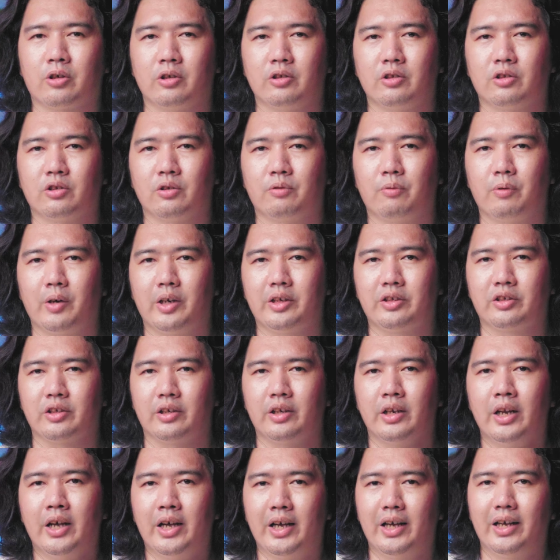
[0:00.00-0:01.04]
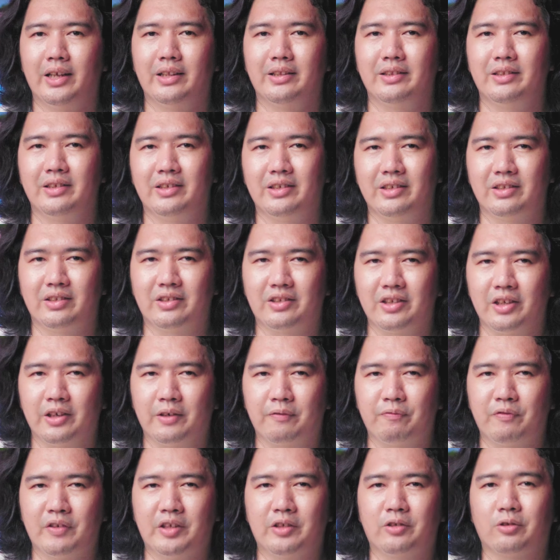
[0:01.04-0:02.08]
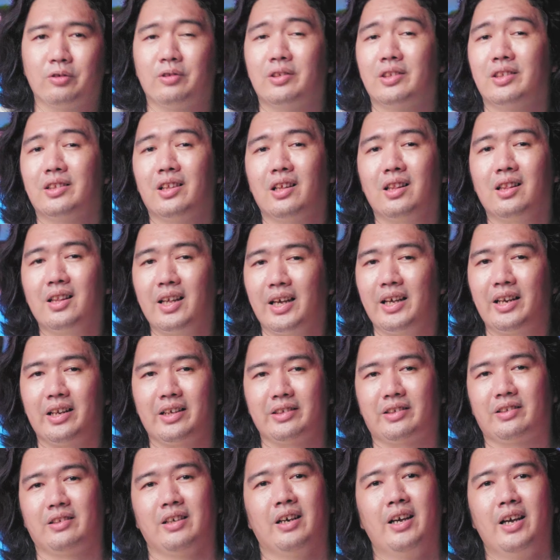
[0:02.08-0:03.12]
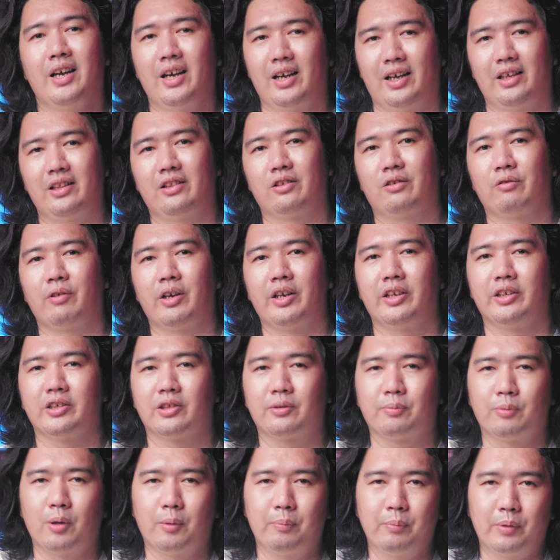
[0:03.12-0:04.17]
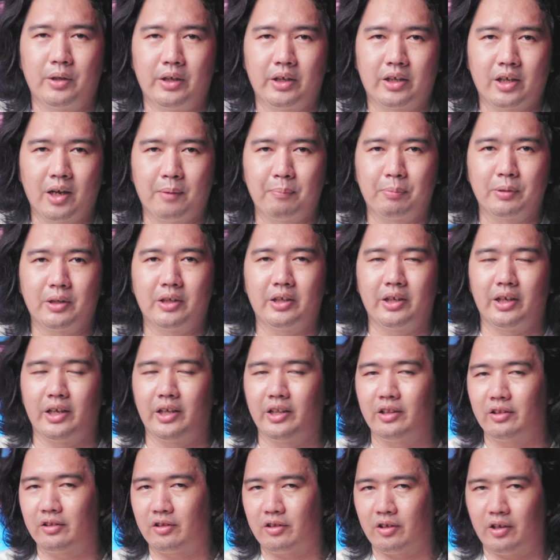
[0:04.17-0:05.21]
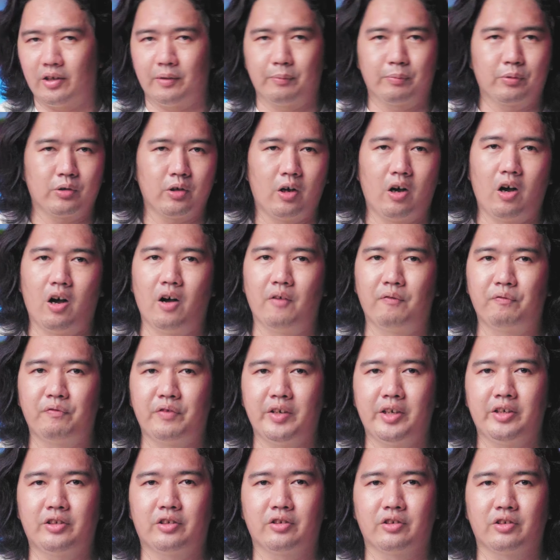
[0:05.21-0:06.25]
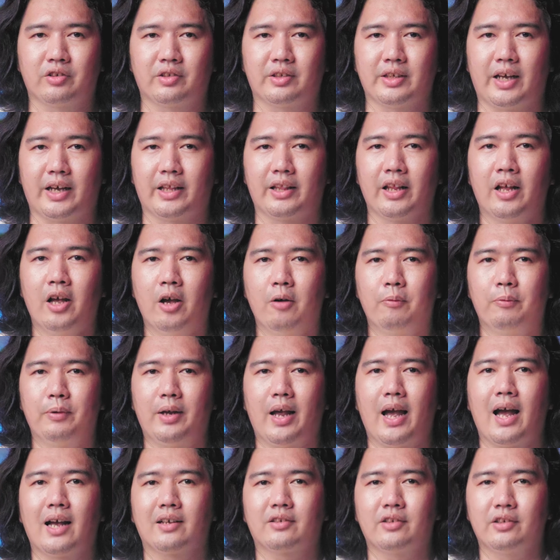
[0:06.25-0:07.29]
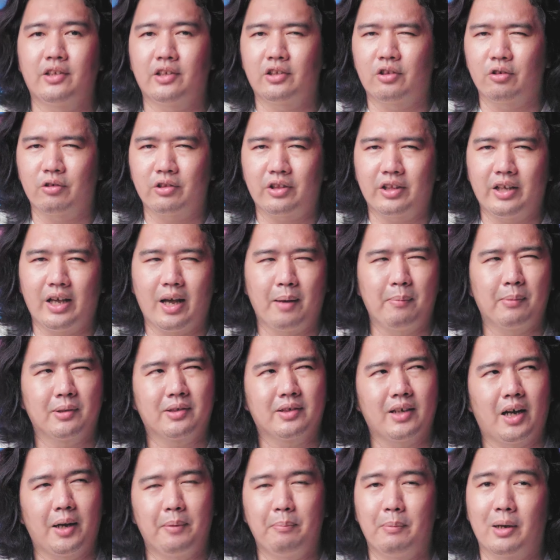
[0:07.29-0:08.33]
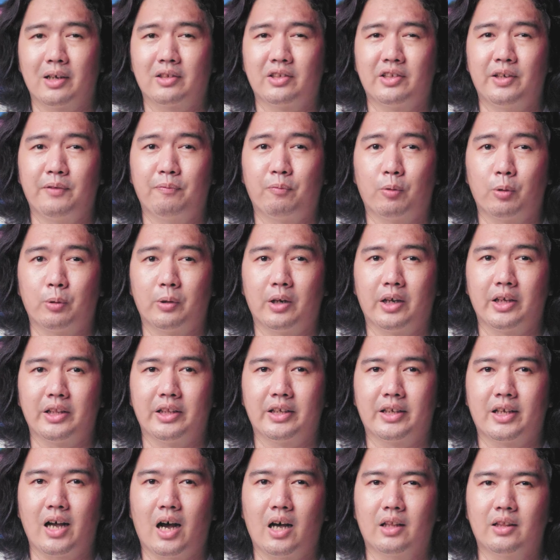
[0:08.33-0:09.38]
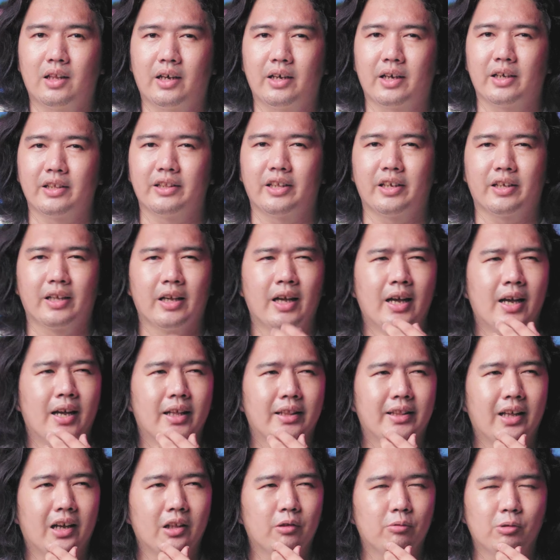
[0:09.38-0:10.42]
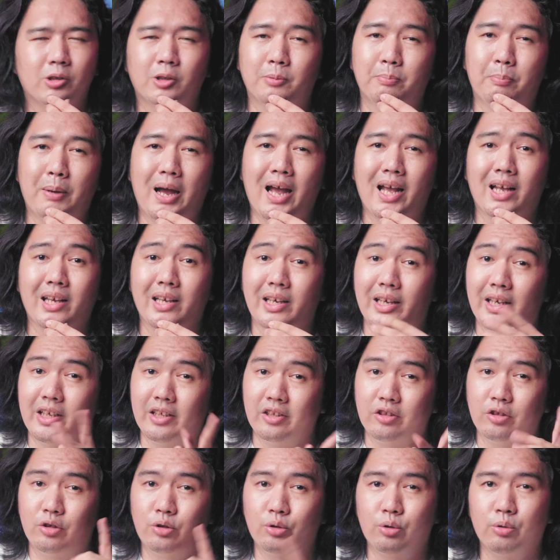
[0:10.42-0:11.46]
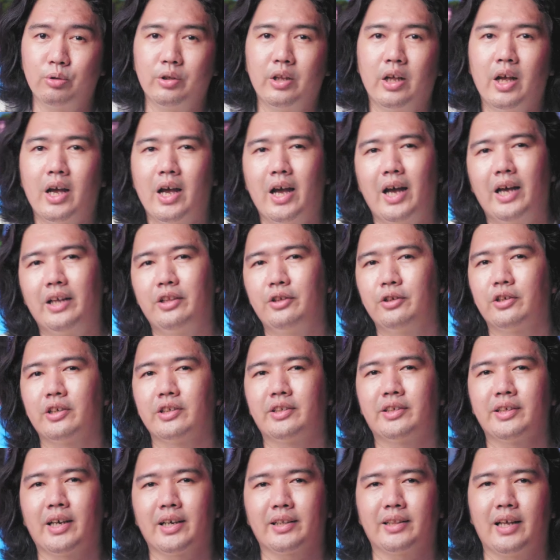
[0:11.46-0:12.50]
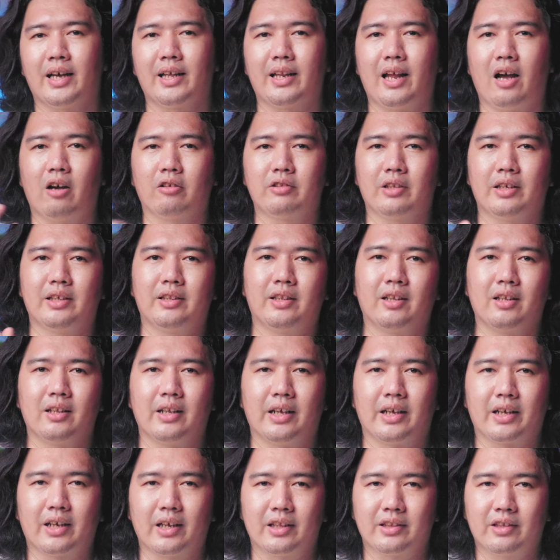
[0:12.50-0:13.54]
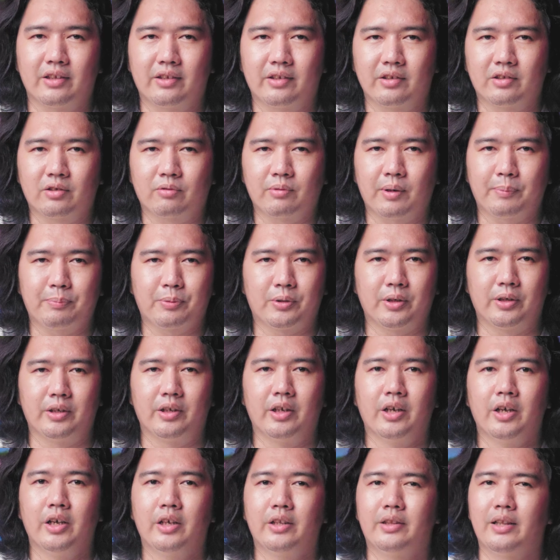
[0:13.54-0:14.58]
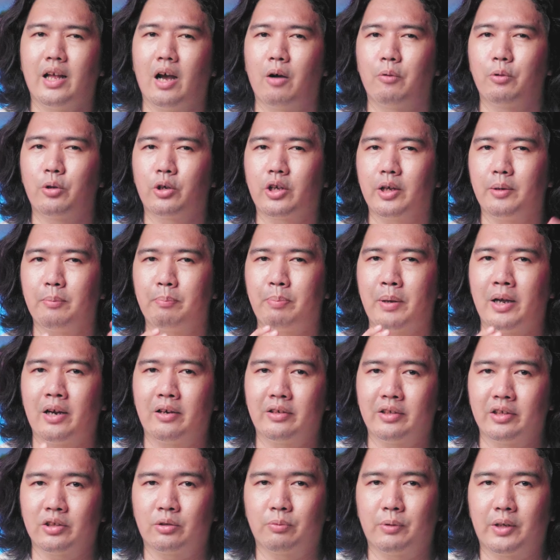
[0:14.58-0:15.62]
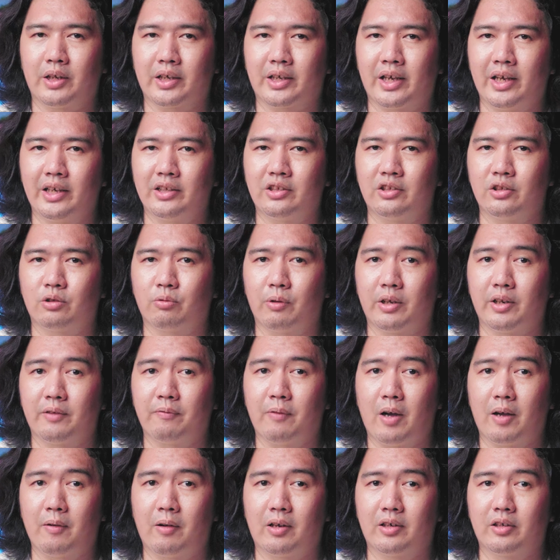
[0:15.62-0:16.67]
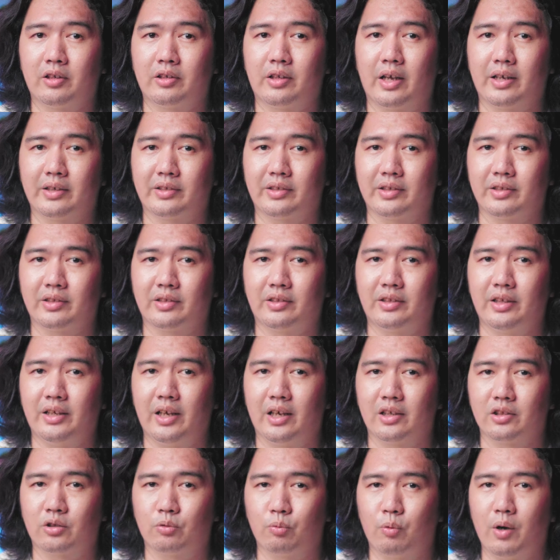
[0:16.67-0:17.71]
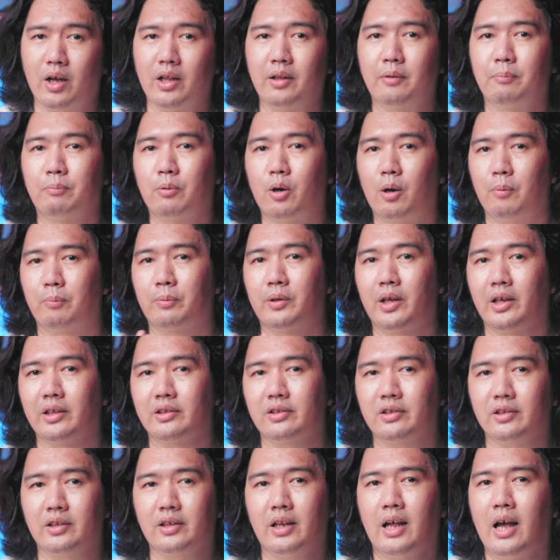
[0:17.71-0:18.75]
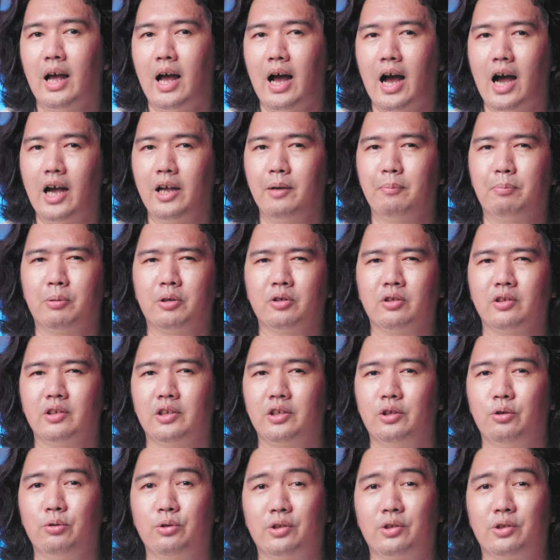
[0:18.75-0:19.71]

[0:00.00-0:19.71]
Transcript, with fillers: consideration in this tier featuring the latest and greatest from the company in terms of feature set. We actually took the MSI Meg Z490 Godlike, I think that was back in June and you can check that out in the link at the description. Now you can pair this with a KC2500 SSD as well from Kingston. I am personally